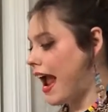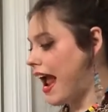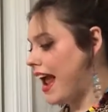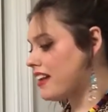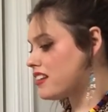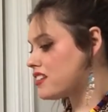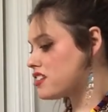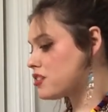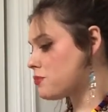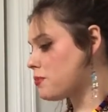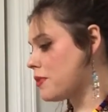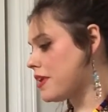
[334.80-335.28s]

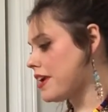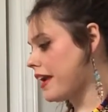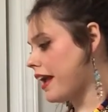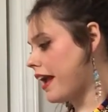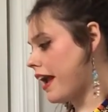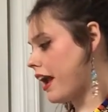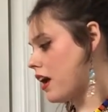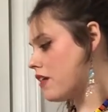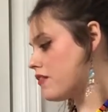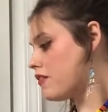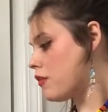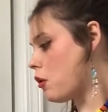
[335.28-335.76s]
And
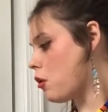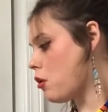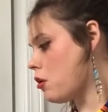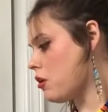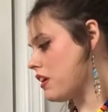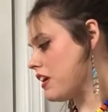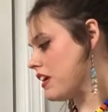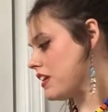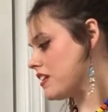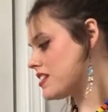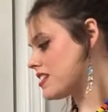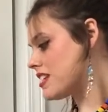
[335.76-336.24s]
speaking of
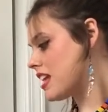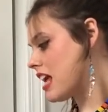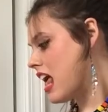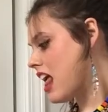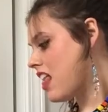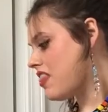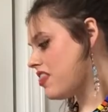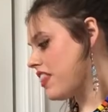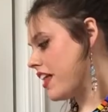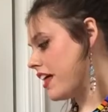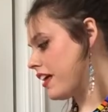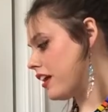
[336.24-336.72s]
horns,
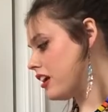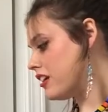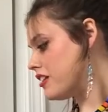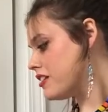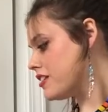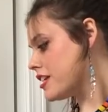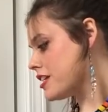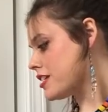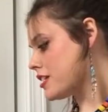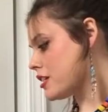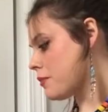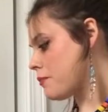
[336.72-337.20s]
that
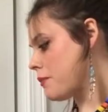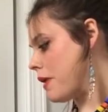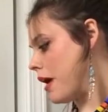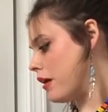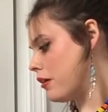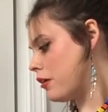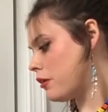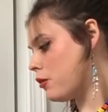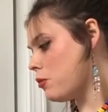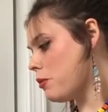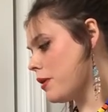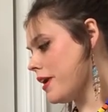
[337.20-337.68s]
are just
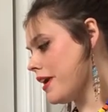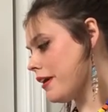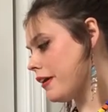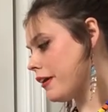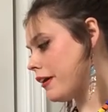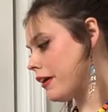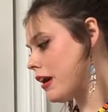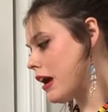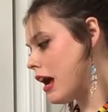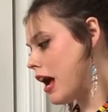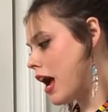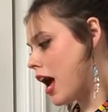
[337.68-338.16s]
about
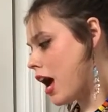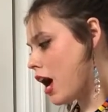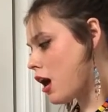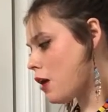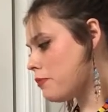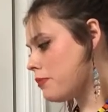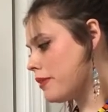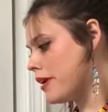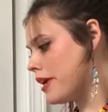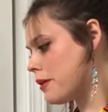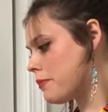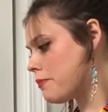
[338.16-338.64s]
queer,
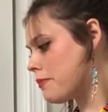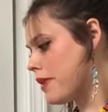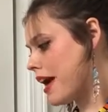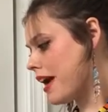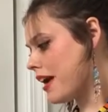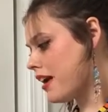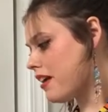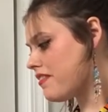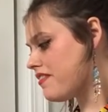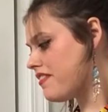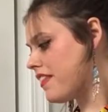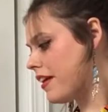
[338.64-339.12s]
I'll bring
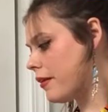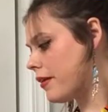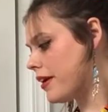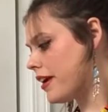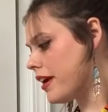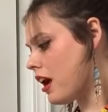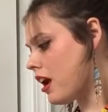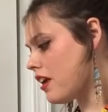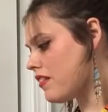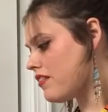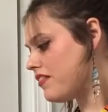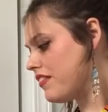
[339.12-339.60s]
back a
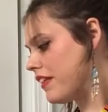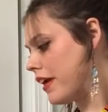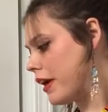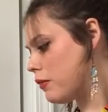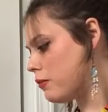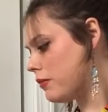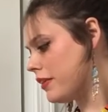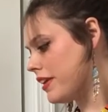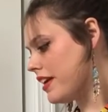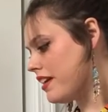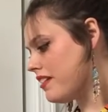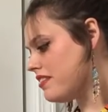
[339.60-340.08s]
very odd
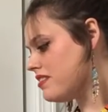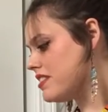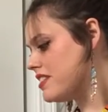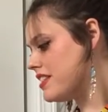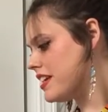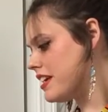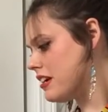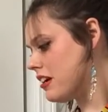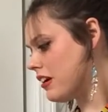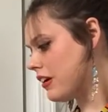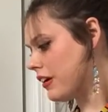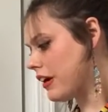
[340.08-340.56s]
family of
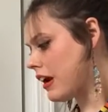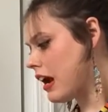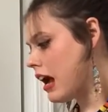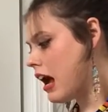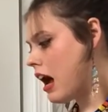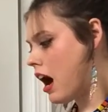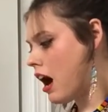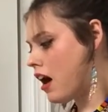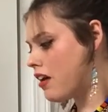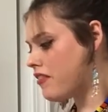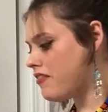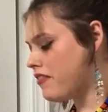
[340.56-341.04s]
deer,
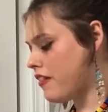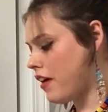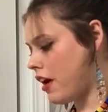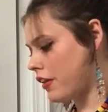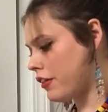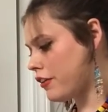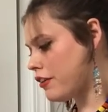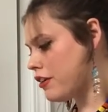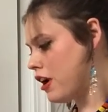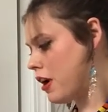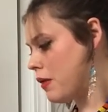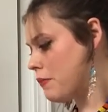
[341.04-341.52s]
a
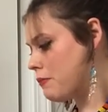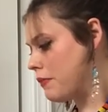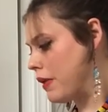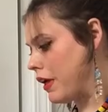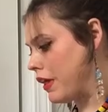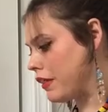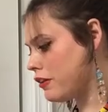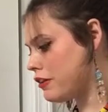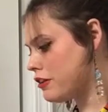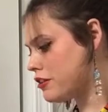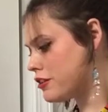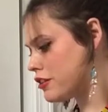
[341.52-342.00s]
father, a
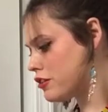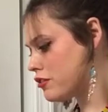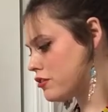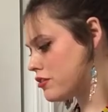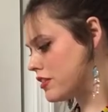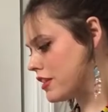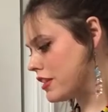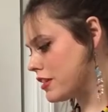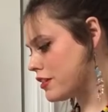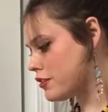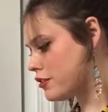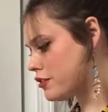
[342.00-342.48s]
mother, two
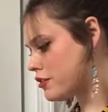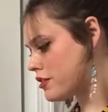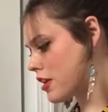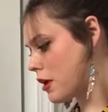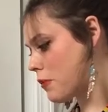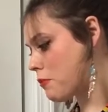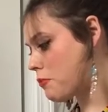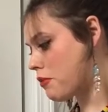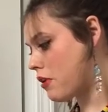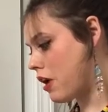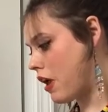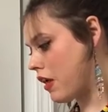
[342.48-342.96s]
sisters,
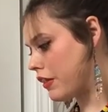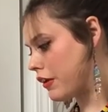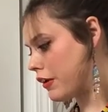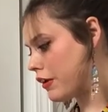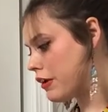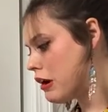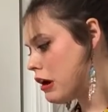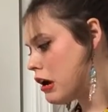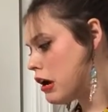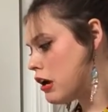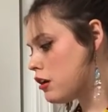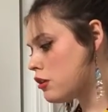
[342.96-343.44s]
a
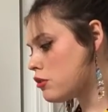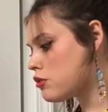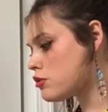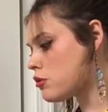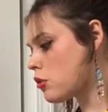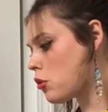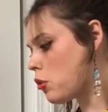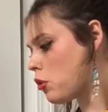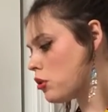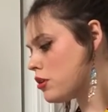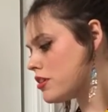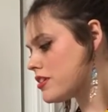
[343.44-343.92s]
brother,
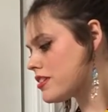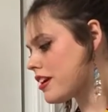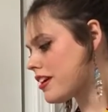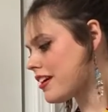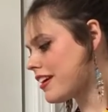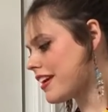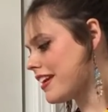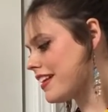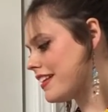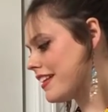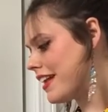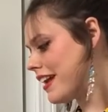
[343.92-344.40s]
whose horns
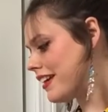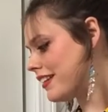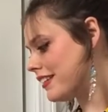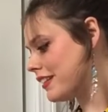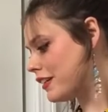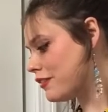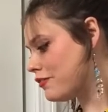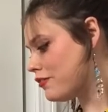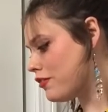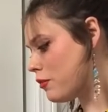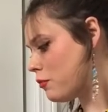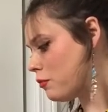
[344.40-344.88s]
are
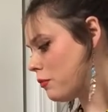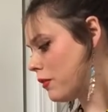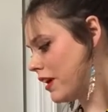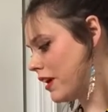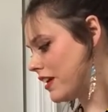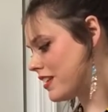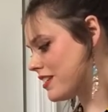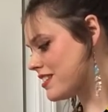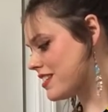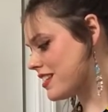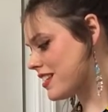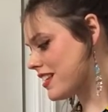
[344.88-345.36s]
connected from
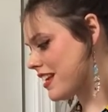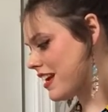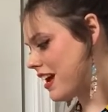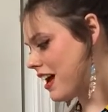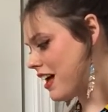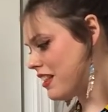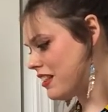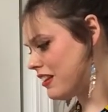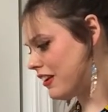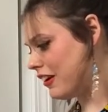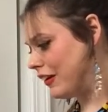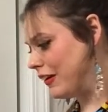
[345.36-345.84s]
one to the
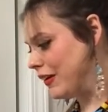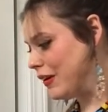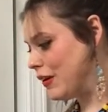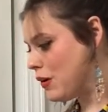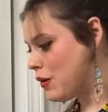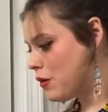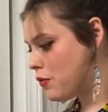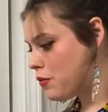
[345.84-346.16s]
other,